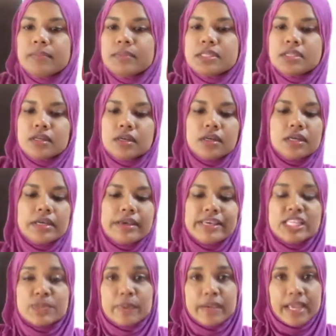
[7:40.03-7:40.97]
It's
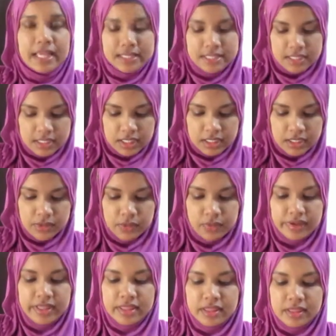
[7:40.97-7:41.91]
spaghetti
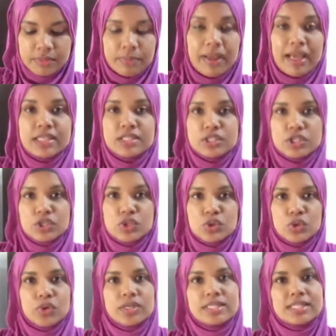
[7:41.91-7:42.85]
with pasta
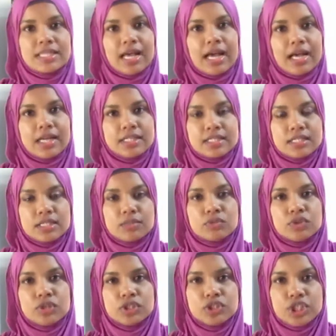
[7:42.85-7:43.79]
sauce and some
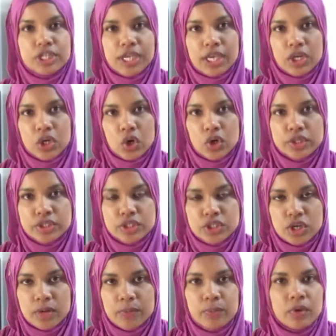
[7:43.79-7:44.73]
grilled chicken on
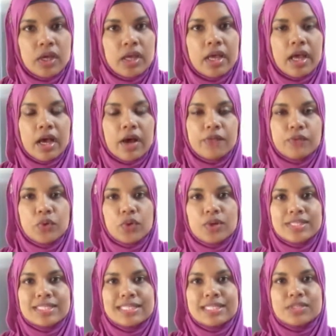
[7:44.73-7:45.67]
top. Of
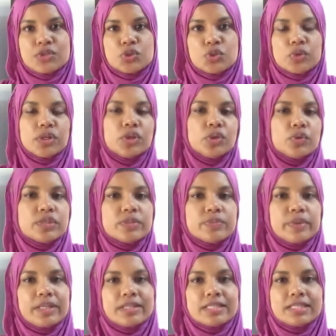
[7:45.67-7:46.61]
course, this is one of those
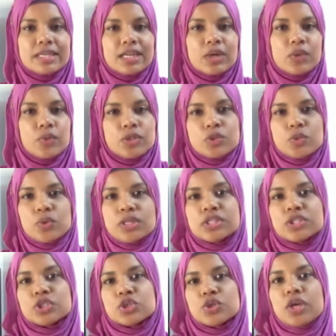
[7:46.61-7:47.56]
meals that I always wanted
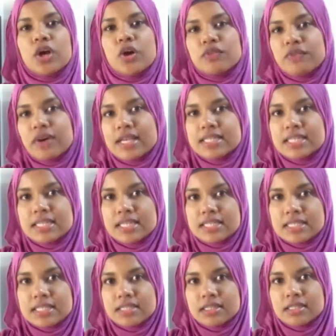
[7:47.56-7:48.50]
to show you how fast it
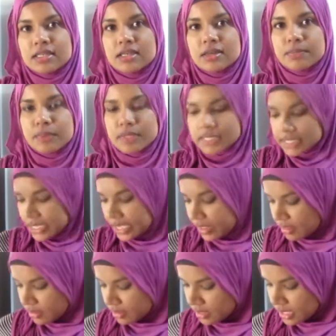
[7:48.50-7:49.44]
is to put
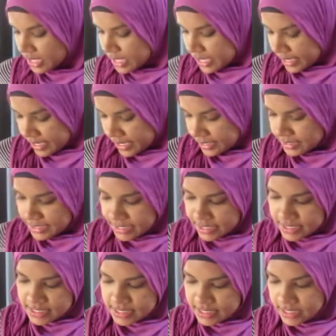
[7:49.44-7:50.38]
together. It
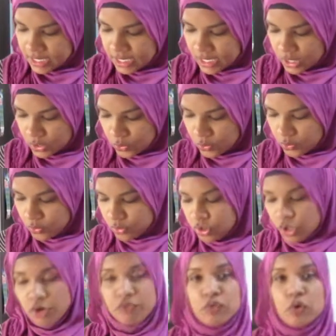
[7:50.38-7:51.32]
is now
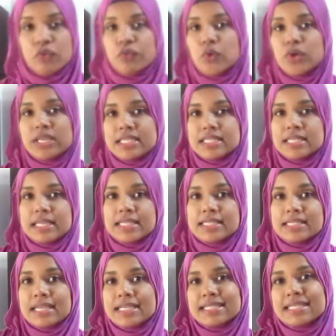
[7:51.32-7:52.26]

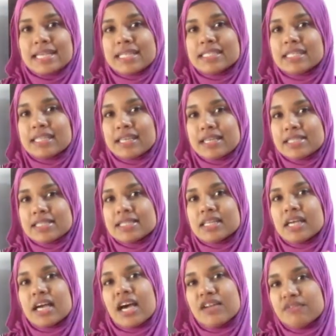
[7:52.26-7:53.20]
4:46. I started this
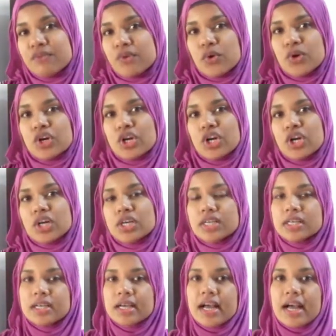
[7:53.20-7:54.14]
at 4
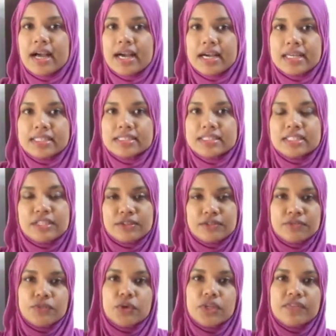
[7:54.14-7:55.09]
o'clock, and in
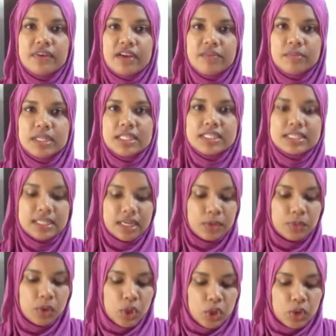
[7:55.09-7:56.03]
45 minutes
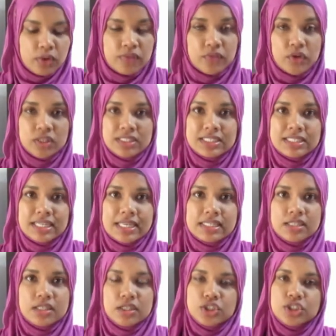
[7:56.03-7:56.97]
time, we've got a
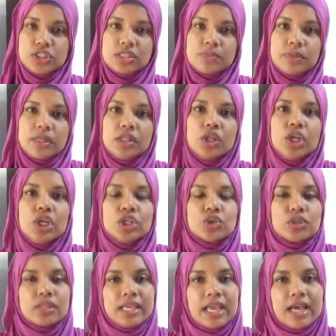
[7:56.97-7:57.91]
nice delicious meal.
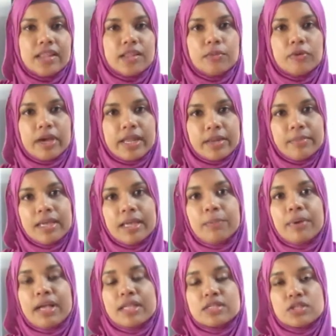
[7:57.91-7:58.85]
So they are the
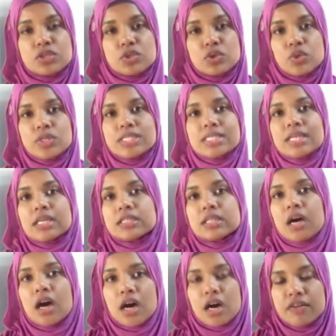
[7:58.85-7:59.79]
ready-made pasta sauce that
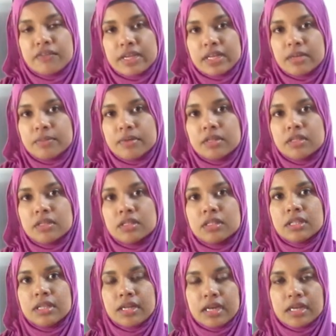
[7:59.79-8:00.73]
are available
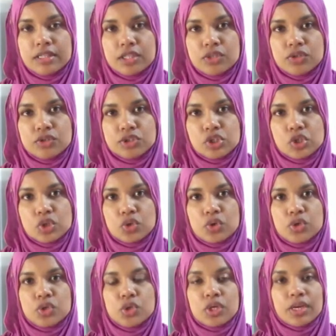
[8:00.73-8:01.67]
at the grocery
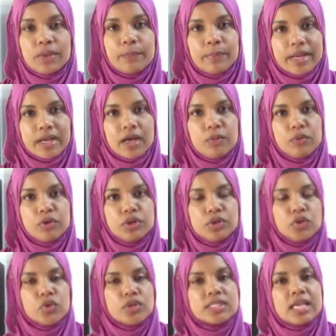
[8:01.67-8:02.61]
stores. You can pick up one
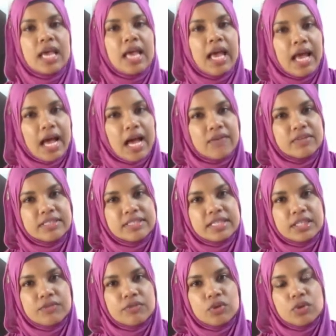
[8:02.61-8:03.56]
of those, have a
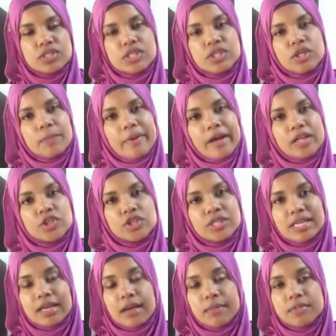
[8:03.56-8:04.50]
10 of those in your pantry.
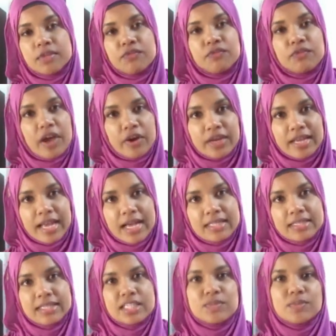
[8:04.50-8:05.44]
It comes in very
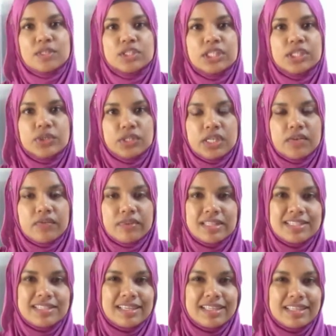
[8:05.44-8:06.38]
handy, especially on
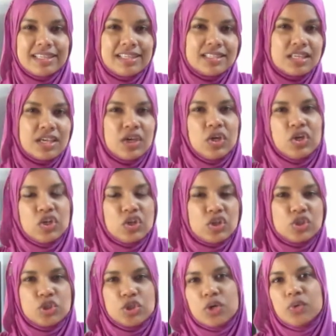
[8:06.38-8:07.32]
evenings like these.
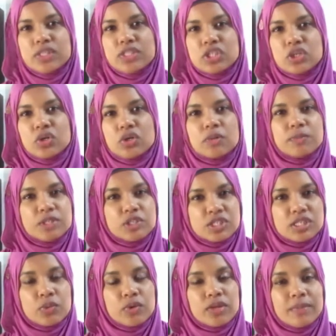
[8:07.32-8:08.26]
Not sure what to cook, but you
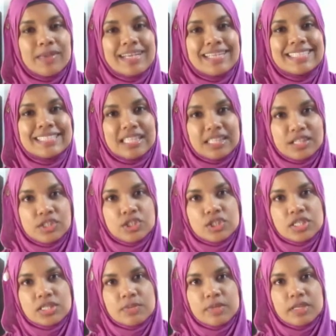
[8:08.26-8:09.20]
still want to make a
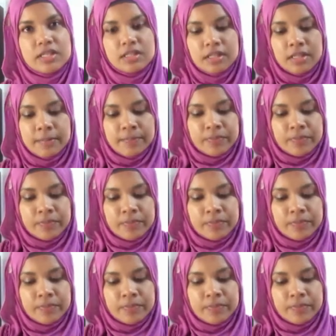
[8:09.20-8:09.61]
delicious meal.